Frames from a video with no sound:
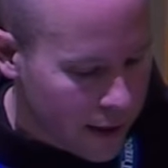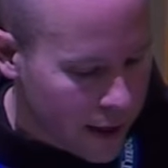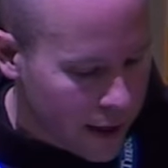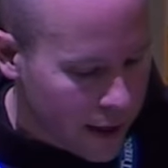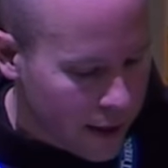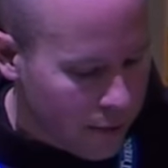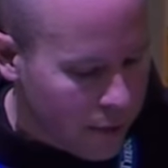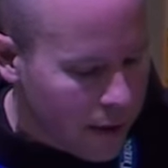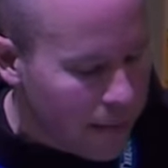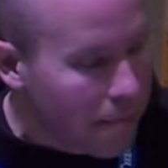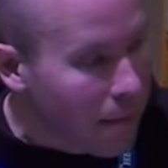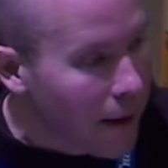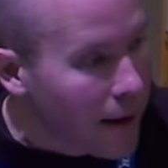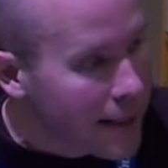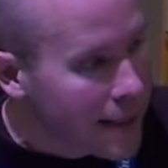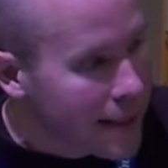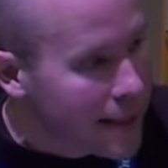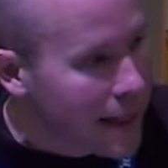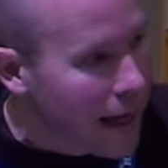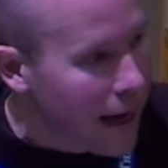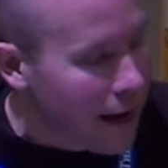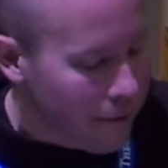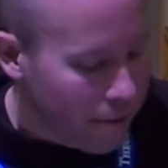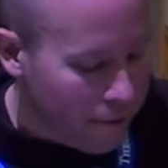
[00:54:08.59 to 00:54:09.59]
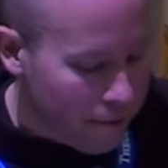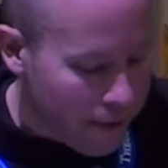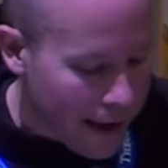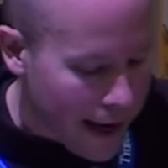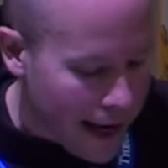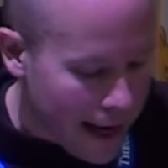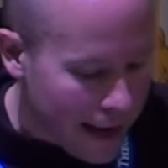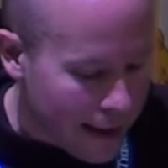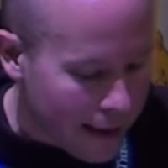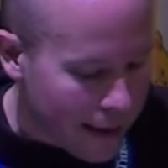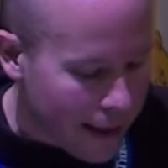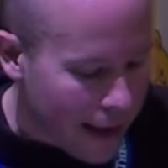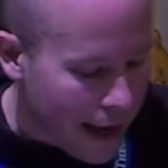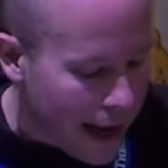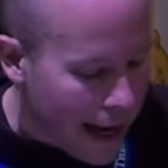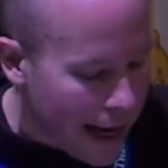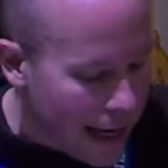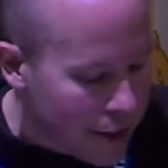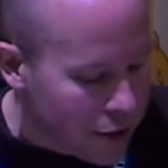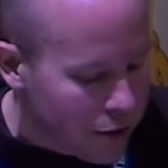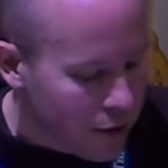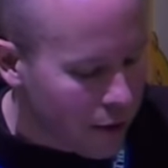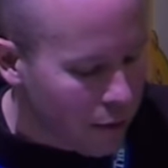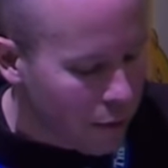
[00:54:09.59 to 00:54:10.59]
We must not fan the
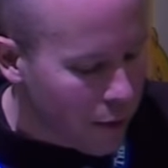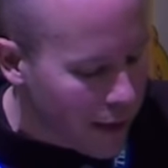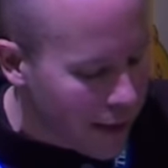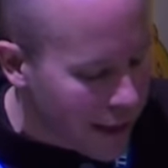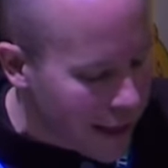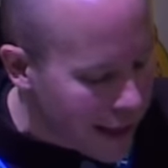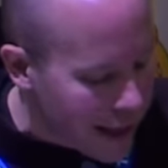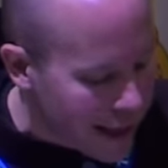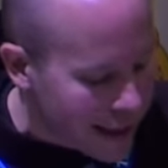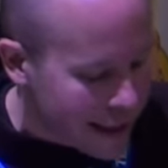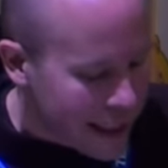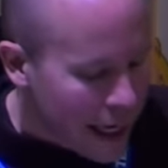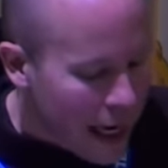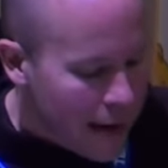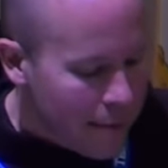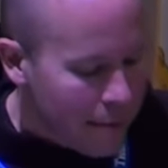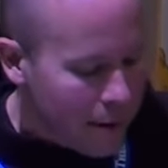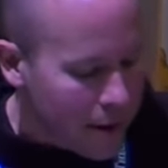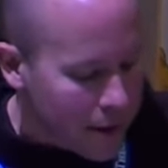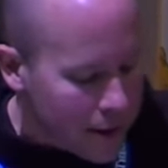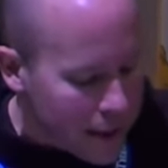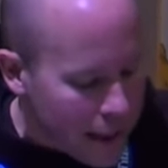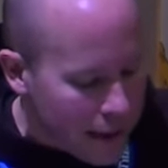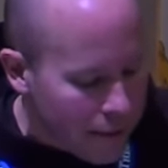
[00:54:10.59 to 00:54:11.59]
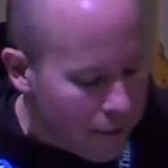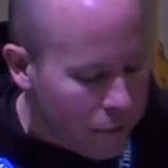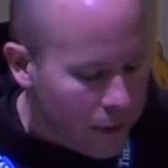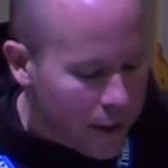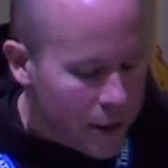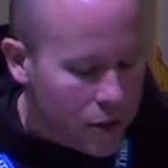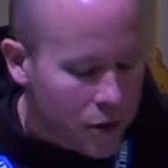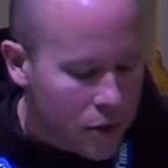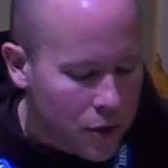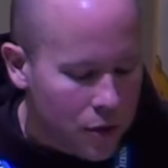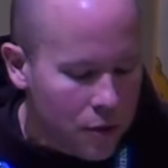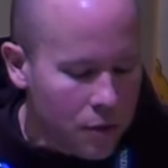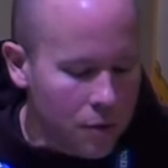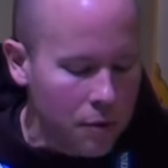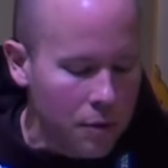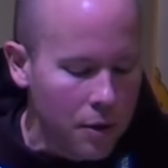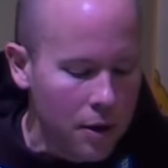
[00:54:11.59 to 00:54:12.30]
hatred within us, because if we do,